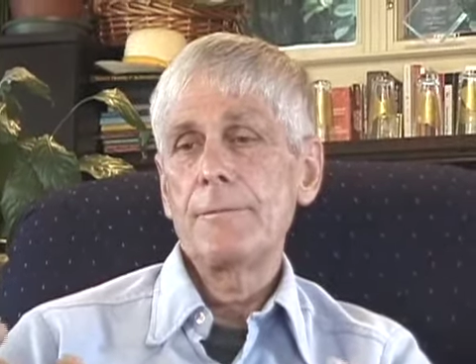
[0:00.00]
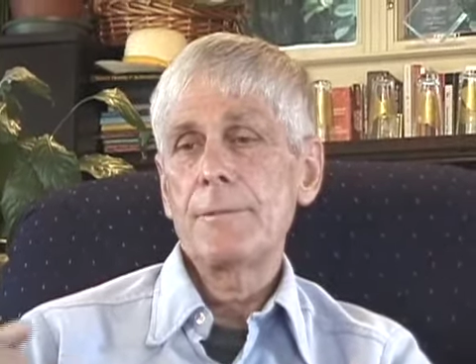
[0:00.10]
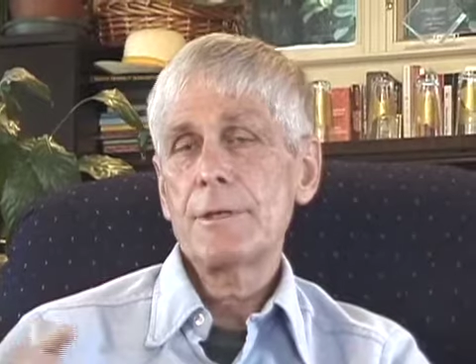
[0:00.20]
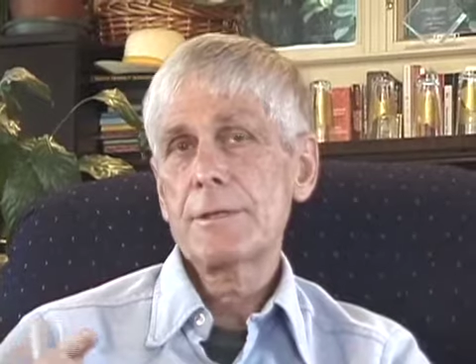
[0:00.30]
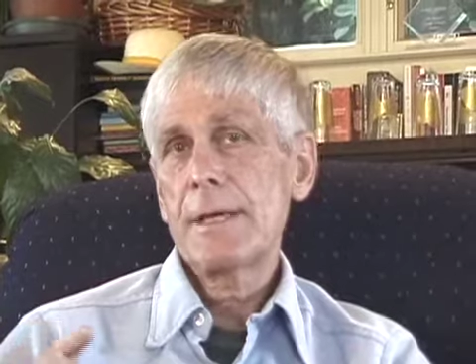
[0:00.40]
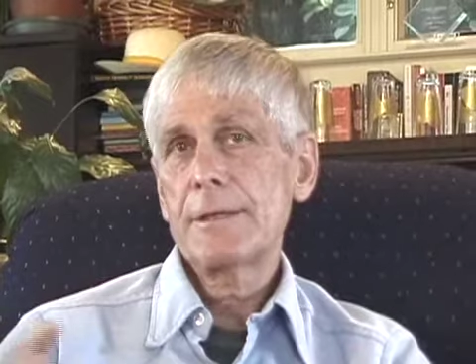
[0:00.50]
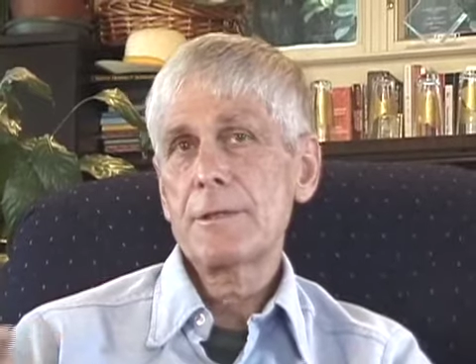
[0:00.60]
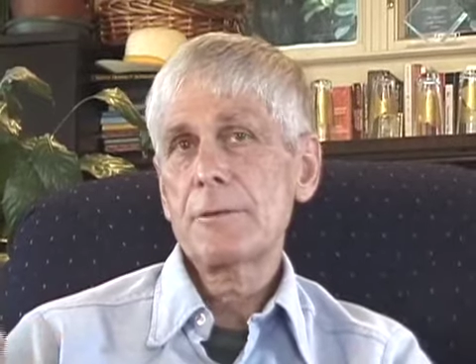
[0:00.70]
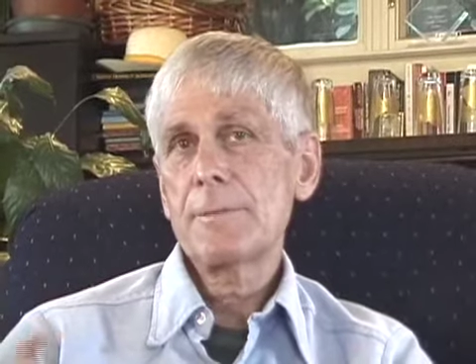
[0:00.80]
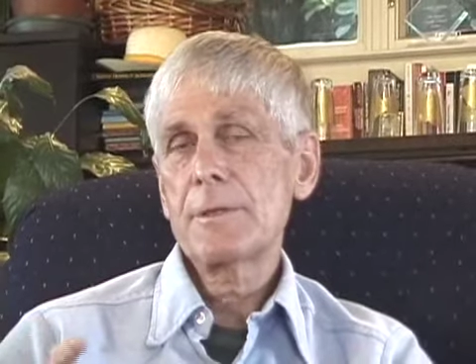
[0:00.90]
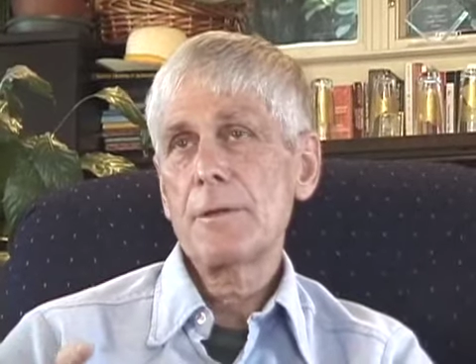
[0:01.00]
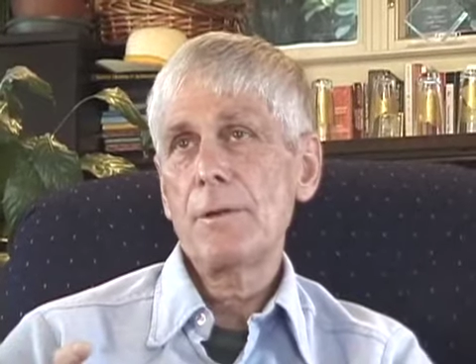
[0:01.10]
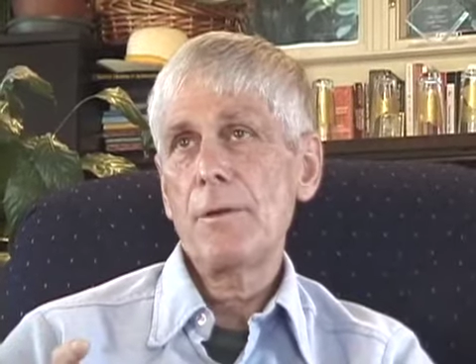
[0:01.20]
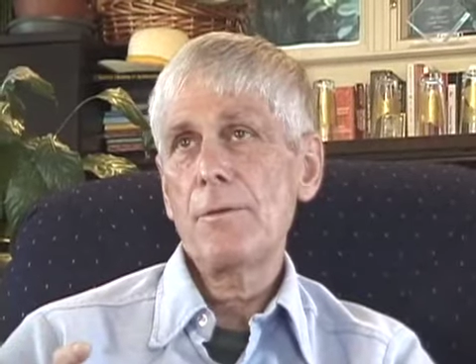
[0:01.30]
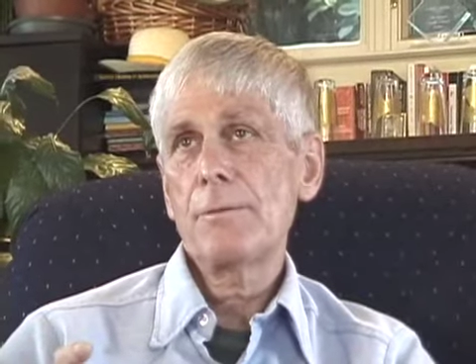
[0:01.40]
just that description
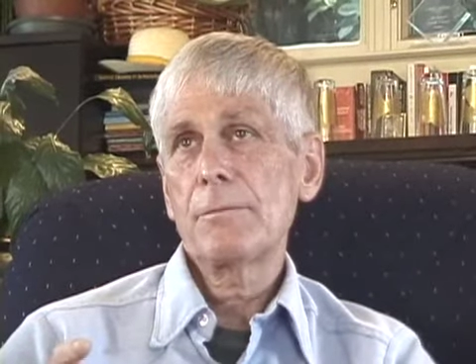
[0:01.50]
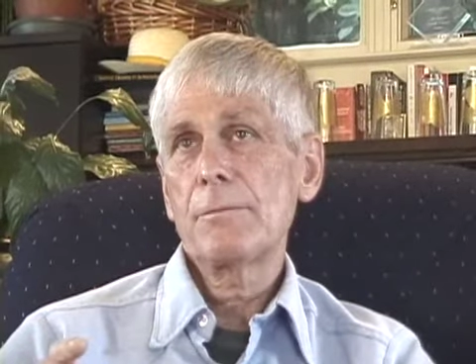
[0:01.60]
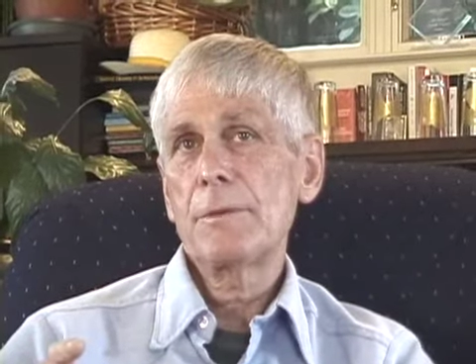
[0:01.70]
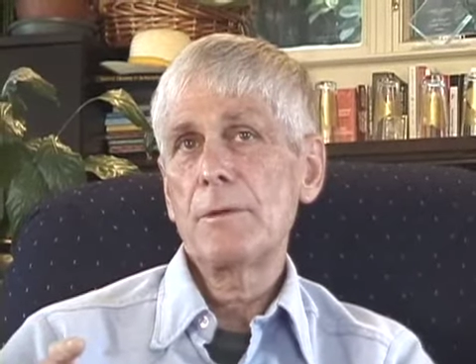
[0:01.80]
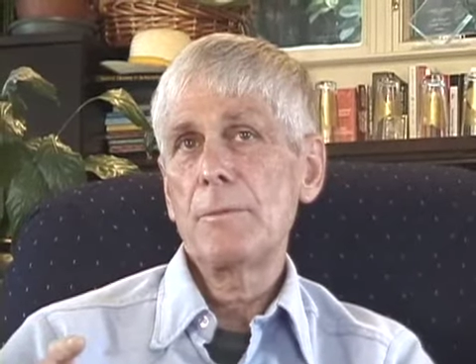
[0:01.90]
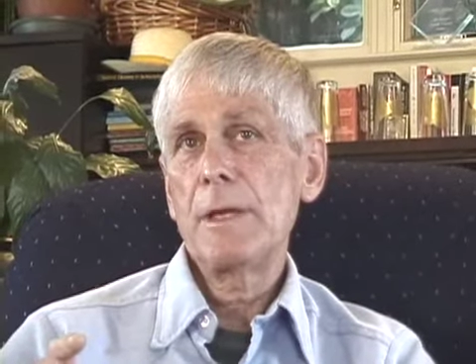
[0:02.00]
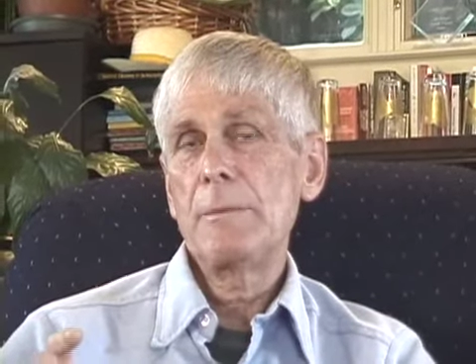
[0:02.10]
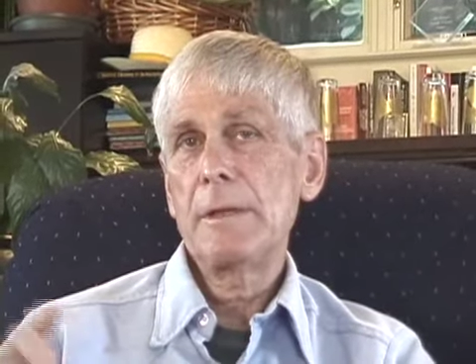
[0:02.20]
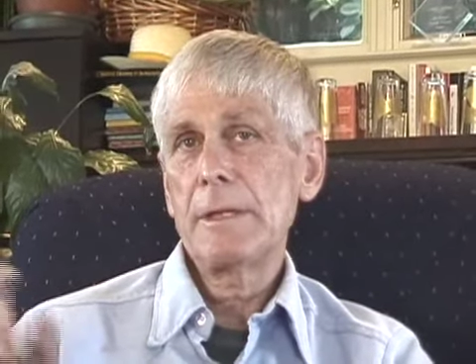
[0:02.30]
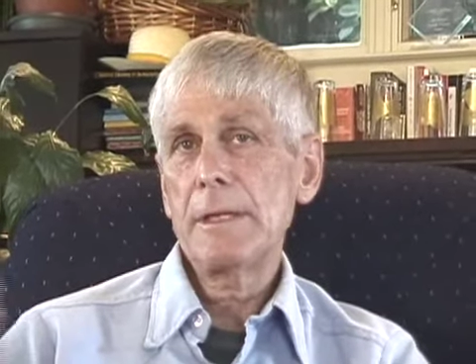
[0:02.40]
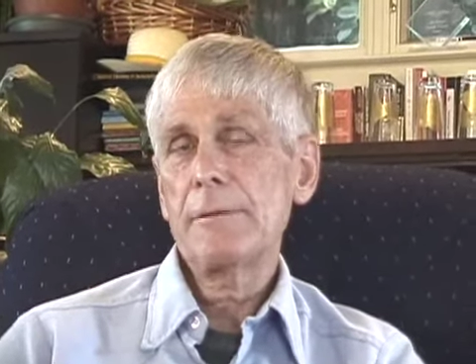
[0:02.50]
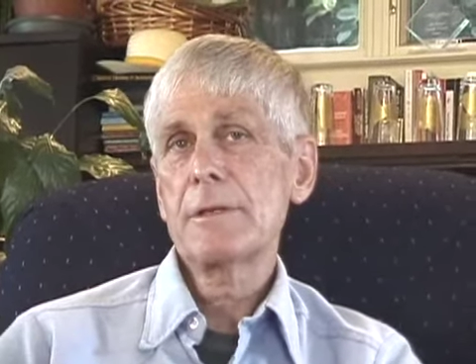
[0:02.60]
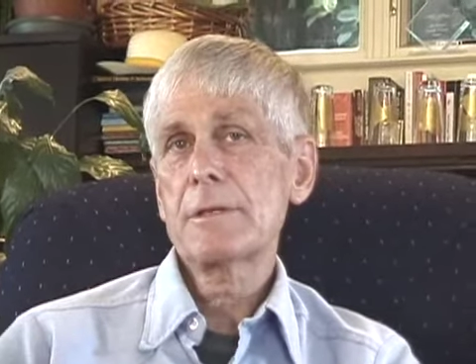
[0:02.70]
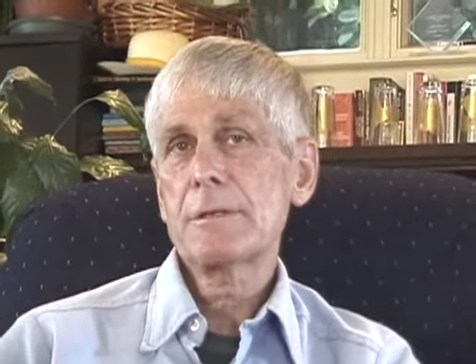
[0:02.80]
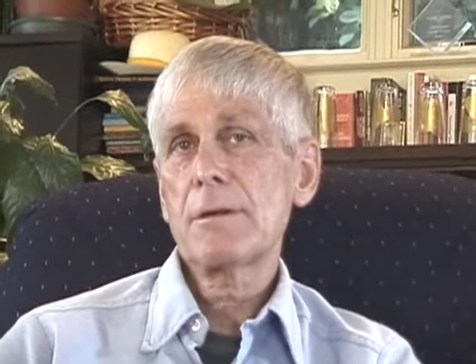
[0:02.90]
alone, made me think of
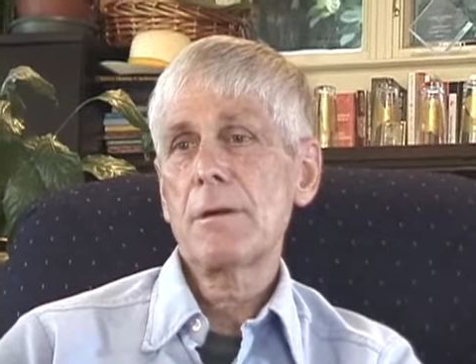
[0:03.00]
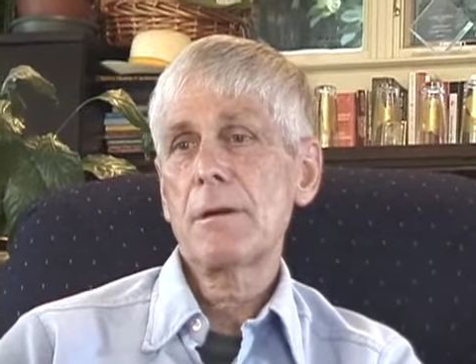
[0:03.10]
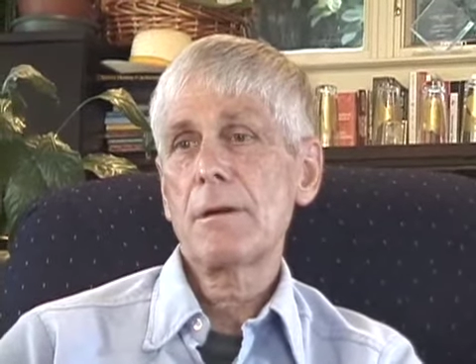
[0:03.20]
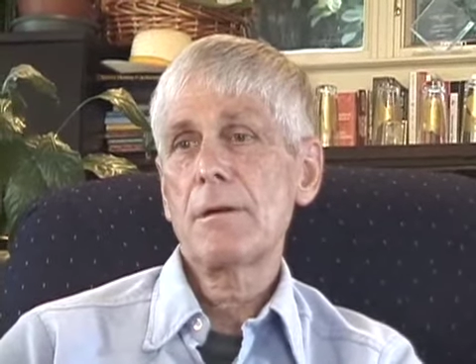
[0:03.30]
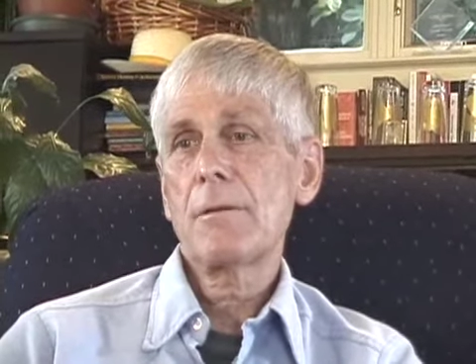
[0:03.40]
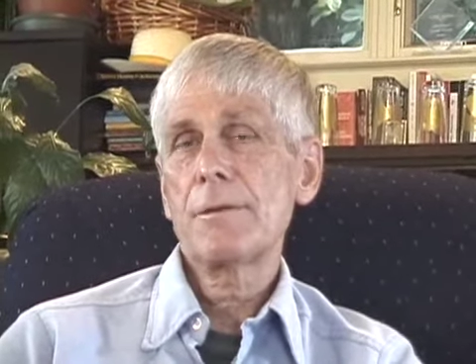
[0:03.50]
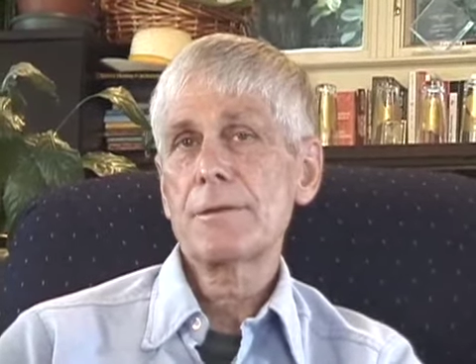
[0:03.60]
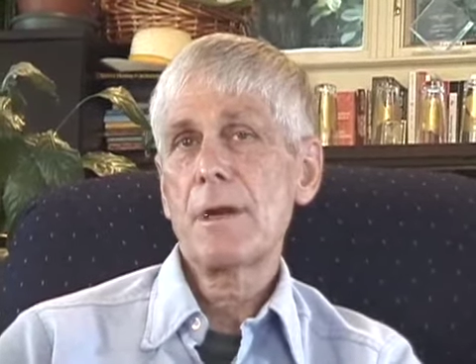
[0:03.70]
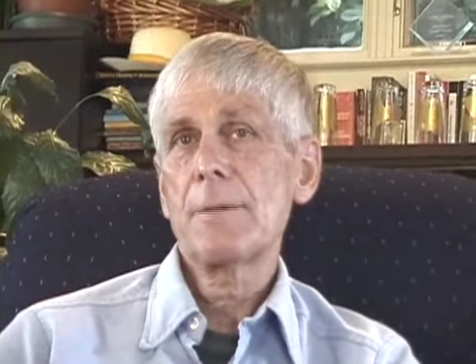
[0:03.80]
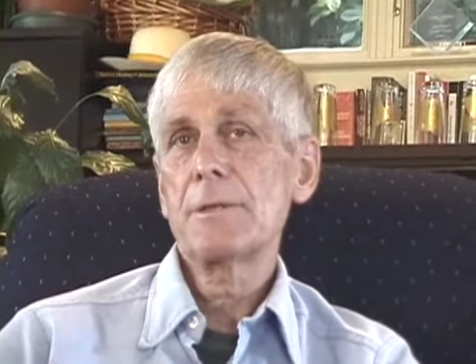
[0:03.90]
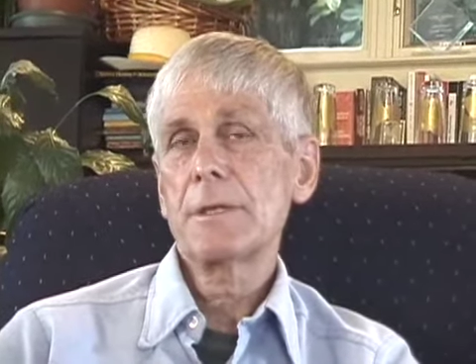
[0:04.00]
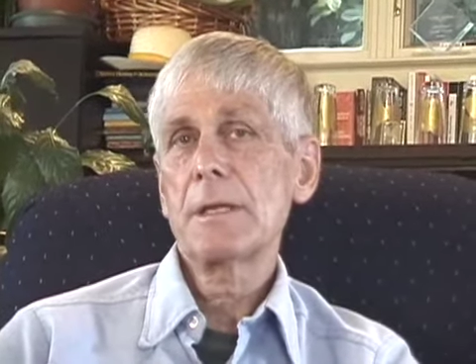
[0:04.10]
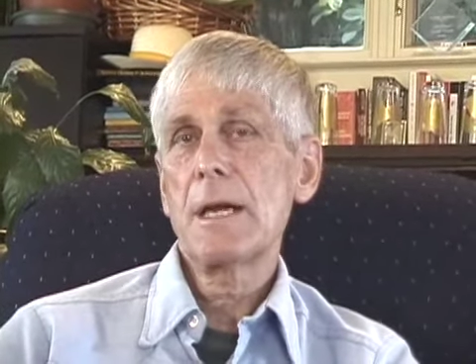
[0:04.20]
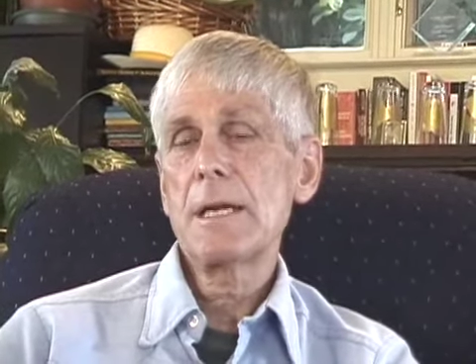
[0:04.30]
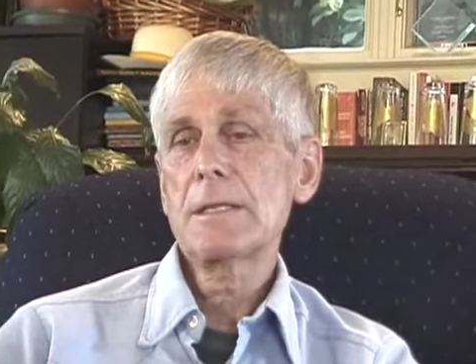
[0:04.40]
this star or this object
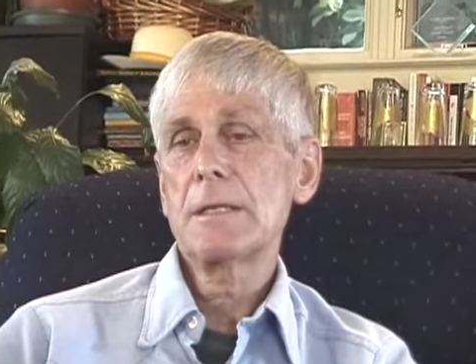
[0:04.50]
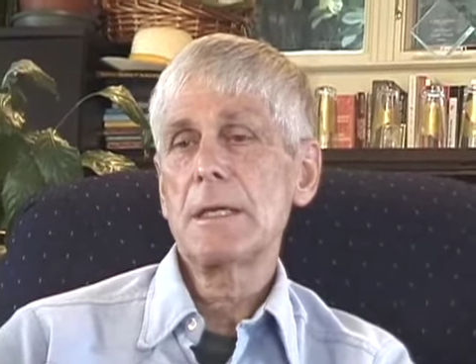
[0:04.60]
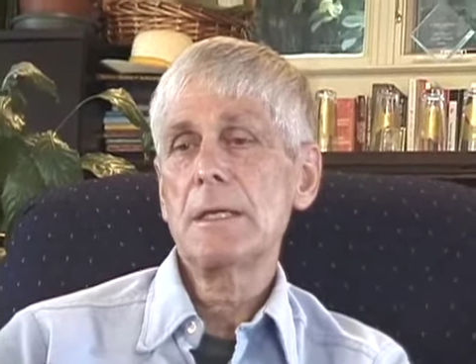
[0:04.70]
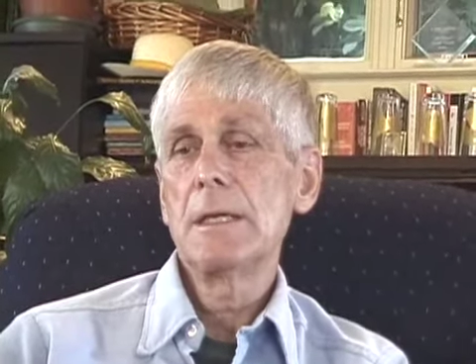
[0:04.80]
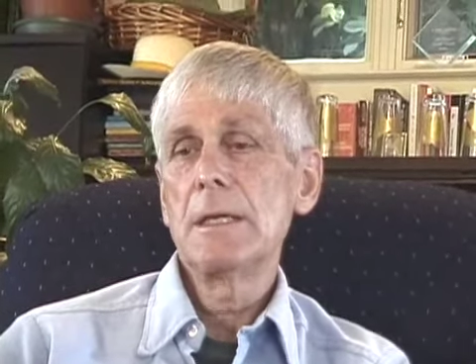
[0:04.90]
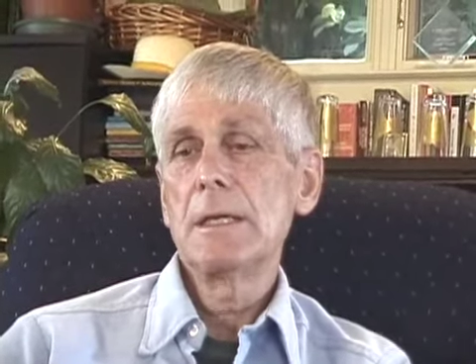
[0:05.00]
that I saw,